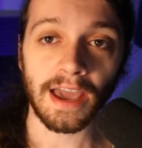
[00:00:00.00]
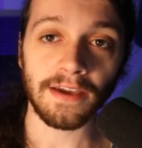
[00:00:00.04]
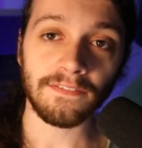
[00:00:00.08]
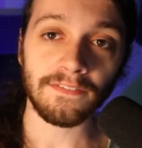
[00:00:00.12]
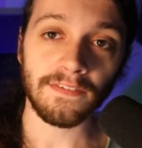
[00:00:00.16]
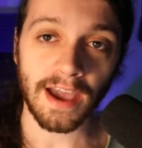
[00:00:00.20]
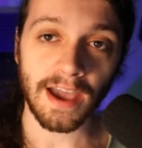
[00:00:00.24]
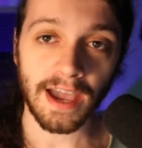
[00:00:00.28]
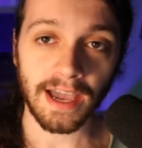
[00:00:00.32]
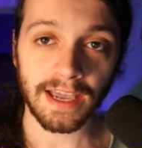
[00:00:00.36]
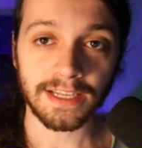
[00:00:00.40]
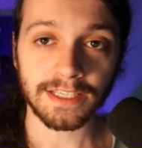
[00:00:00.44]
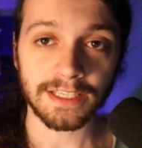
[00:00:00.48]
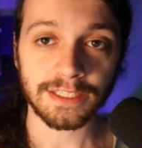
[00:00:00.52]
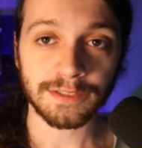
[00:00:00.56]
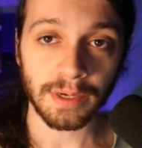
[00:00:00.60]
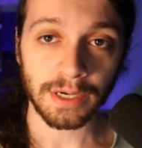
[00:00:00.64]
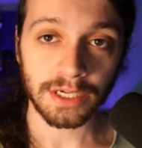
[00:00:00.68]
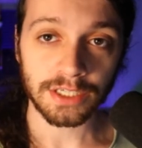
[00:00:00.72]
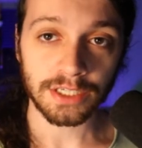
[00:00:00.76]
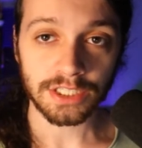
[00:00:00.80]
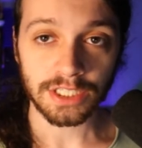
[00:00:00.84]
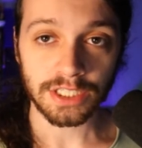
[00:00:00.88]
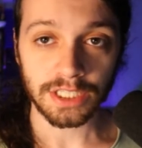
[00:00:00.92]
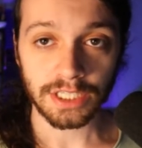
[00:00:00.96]
had,
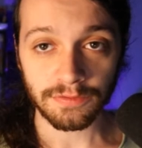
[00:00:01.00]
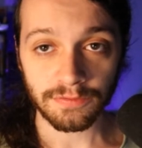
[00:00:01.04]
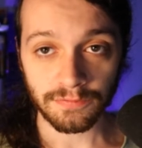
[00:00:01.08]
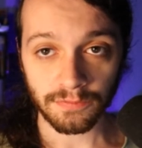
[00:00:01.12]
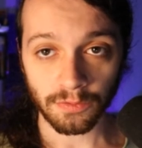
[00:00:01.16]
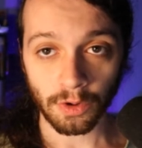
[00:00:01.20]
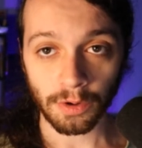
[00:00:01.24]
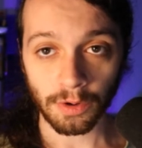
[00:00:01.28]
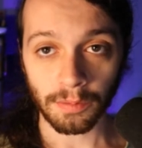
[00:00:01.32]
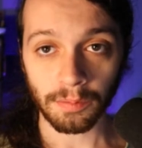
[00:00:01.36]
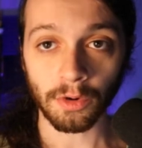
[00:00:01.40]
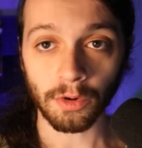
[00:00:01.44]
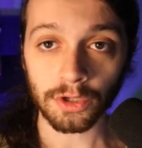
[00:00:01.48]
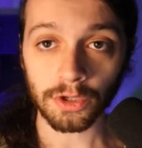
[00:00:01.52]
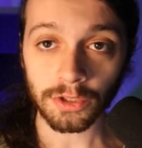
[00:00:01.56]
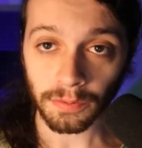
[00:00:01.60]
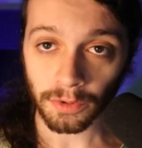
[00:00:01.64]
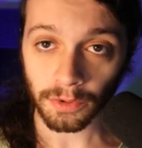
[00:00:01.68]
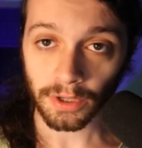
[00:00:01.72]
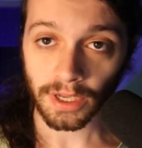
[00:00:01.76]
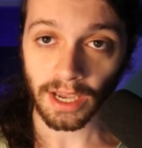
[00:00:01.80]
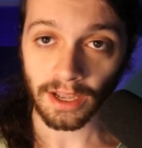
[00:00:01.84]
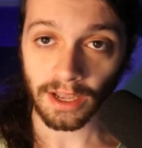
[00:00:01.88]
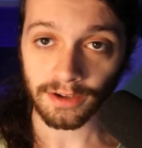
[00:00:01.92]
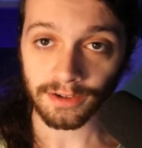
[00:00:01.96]
especially for
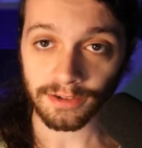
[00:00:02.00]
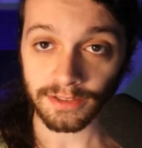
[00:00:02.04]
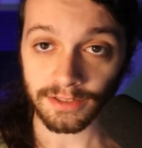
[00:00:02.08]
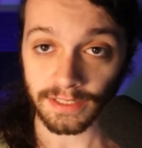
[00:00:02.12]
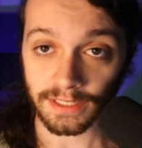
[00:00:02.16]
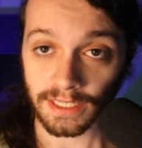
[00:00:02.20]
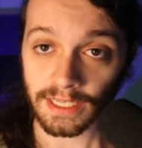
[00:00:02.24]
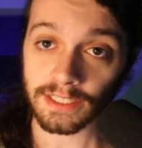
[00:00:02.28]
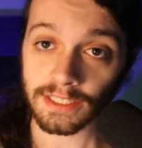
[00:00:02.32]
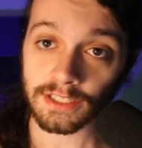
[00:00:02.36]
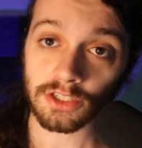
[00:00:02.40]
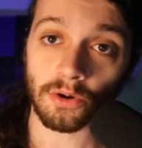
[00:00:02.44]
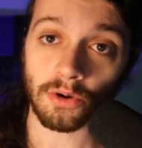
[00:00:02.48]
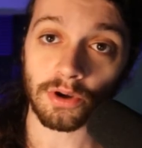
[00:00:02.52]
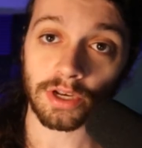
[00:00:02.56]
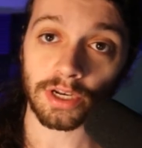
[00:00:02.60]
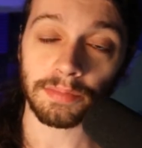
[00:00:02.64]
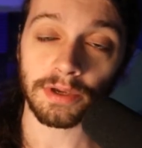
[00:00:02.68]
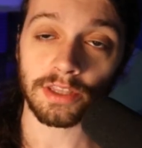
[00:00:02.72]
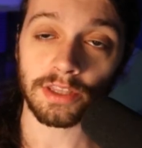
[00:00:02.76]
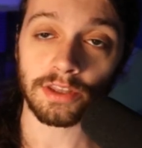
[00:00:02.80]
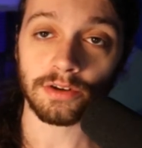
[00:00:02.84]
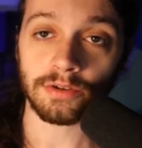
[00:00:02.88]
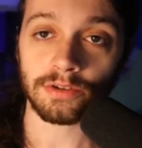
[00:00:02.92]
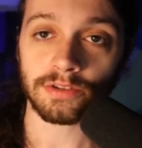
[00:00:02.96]
multiple counters, is going to
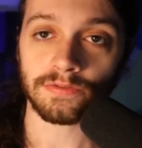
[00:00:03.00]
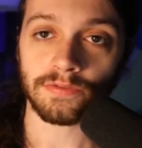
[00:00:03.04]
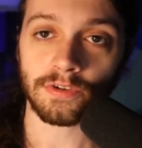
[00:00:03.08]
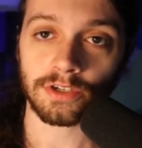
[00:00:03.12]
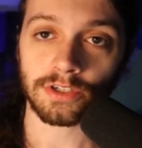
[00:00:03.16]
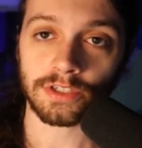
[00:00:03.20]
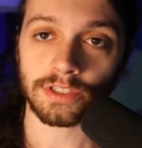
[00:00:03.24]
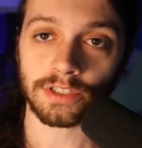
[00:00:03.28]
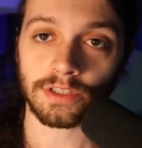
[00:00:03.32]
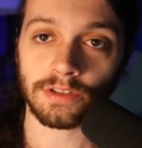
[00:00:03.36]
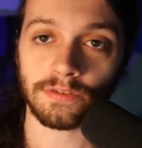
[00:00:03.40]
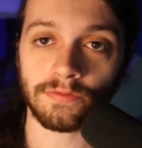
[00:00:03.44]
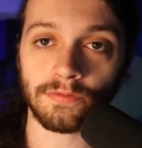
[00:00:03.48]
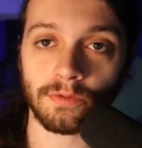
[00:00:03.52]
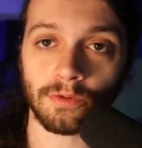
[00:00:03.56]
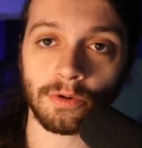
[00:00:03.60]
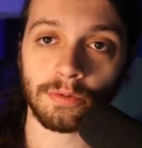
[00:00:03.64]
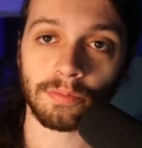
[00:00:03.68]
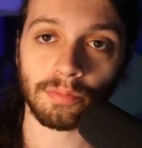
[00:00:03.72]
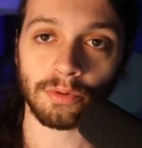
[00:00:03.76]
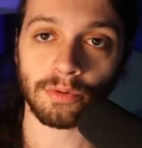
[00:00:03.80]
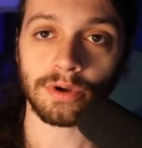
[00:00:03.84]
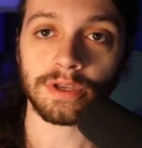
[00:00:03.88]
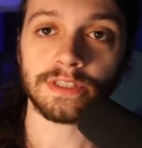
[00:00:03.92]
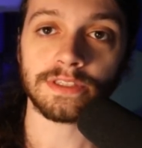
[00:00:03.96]
be the newest version, the
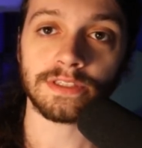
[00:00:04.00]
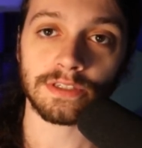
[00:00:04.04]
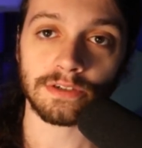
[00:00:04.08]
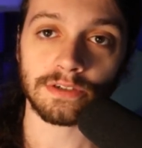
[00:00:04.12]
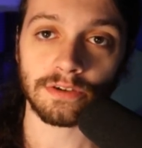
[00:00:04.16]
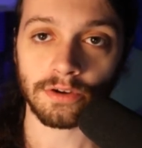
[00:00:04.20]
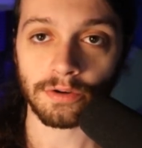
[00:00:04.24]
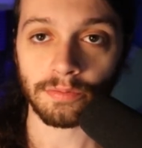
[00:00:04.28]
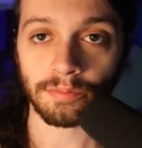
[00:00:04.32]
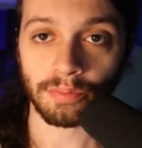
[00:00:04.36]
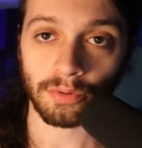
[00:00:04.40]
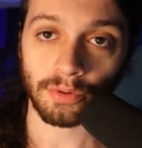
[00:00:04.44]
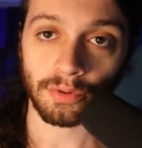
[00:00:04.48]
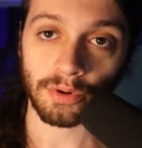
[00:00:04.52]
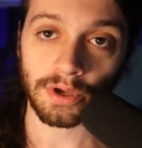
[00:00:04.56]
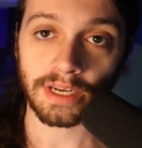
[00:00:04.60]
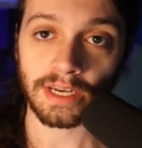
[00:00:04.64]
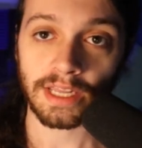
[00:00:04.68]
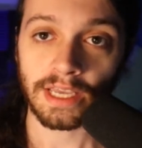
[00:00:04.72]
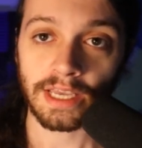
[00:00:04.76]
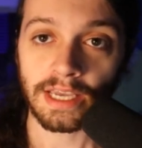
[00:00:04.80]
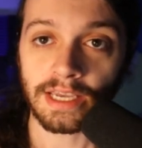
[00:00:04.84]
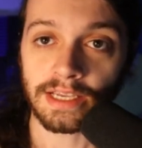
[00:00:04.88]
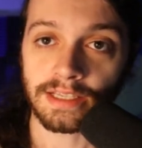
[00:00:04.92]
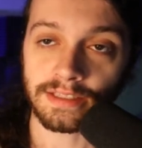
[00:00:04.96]

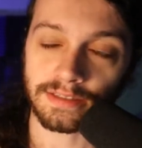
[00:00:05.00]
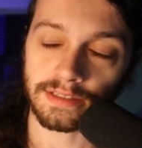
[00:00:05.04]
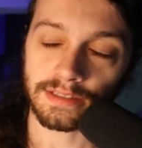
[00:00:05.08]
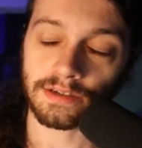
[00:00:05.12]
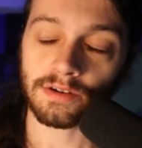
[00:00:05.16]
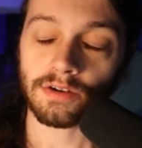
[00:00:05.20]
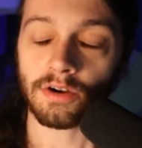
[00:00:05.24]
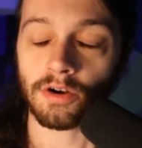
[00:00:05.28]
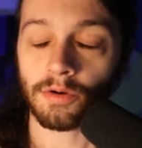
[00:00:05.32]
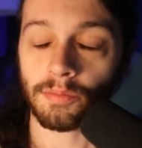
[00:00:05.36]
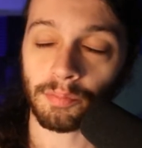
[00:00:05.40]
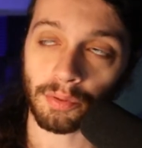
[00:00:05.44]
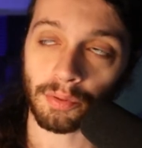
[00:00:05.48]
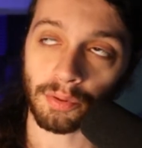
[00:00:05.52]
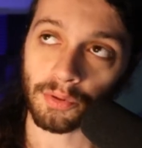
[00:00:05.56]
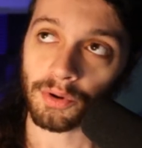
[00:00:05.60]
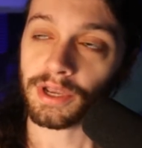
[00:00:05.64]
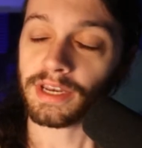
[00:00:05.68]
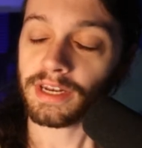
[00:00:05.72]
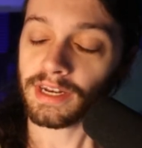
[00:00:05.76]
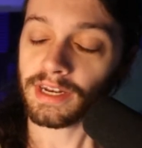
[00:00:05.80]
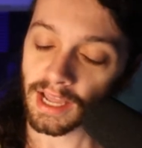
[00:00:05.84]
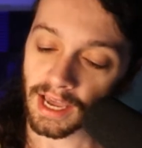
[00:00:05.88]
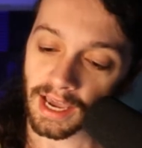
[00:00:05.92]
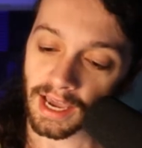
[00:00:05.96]

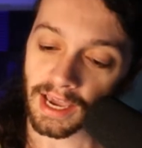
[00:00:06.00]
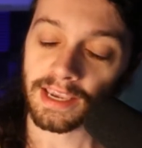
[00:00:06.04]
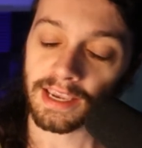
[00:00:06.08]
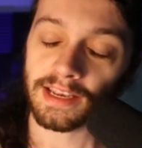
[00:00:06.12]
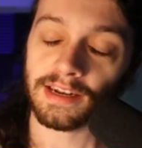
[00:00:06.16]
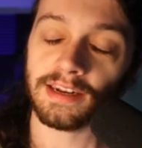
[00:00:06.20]
4.0.0.9.